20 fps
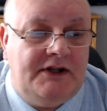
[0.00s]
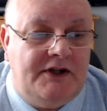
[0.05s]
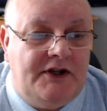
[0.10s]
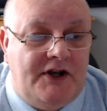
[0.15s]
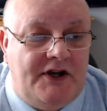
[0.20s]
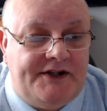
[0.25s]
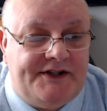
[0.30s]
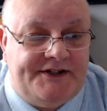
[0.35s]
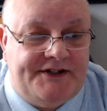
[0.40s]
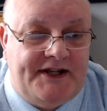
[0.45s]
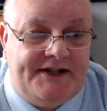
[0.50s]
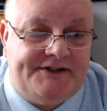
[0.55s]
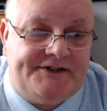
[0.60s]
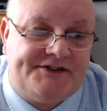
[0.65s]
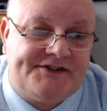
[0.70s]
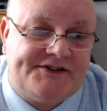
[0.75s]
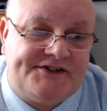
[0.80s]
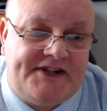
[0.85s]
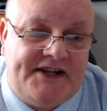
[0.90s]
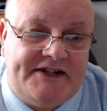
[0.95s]
A United
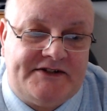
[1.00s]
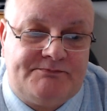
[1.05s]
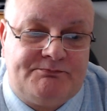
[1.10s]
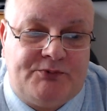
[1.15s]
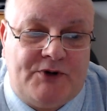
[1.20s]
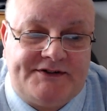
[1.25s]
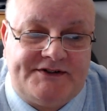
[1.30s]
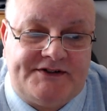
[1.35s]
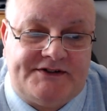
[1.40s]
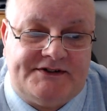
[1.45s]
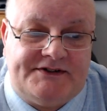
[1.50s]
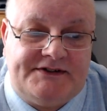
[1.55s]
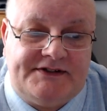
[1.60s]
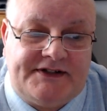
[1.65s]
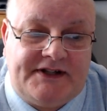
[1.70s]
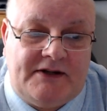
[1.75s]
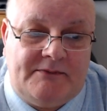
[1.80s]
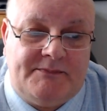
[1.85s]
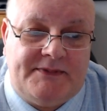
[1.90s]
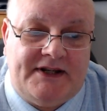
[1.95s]
States president
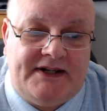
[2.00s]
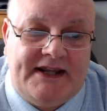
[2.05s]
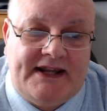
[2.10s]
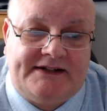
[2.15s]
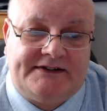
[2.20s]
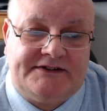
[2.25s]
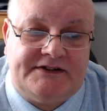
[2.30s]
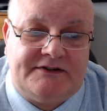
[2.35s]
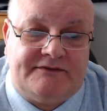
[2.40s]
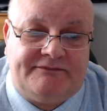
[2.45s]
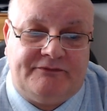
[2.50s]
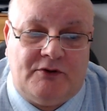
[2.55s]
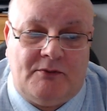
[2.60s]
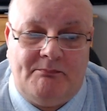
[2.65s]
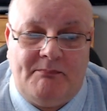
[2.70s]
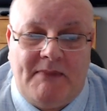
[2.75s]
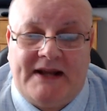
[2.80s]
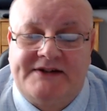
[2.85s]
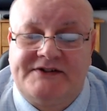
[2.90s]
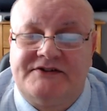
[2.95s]
can be elected for a
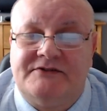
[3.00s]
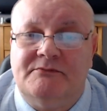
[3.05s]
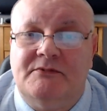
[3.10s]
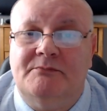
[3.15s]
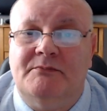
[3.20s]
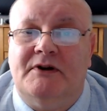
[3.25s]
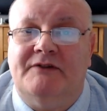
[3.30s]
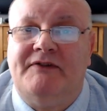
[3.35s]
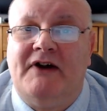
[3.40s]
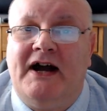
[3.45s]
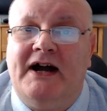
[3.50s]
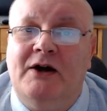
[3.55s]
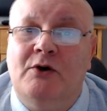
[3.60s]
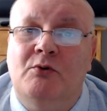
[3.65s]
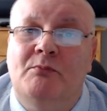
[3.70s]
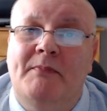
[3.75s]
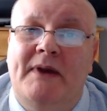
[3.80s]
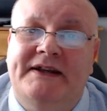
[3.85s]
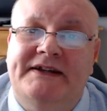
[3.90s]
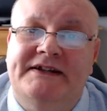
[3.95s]
maximum of how
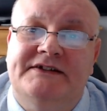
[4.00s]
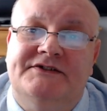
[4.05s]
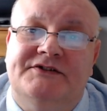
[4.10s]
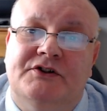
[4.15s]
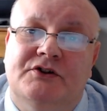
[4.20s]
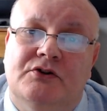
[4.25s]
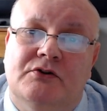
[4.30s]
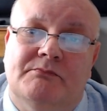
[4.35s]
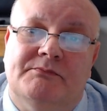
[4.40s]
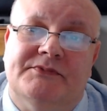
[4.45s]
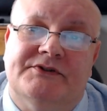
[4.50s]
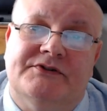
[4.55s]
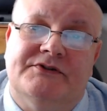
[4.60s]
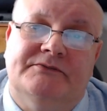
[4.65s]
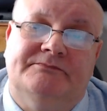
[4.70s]
many terms?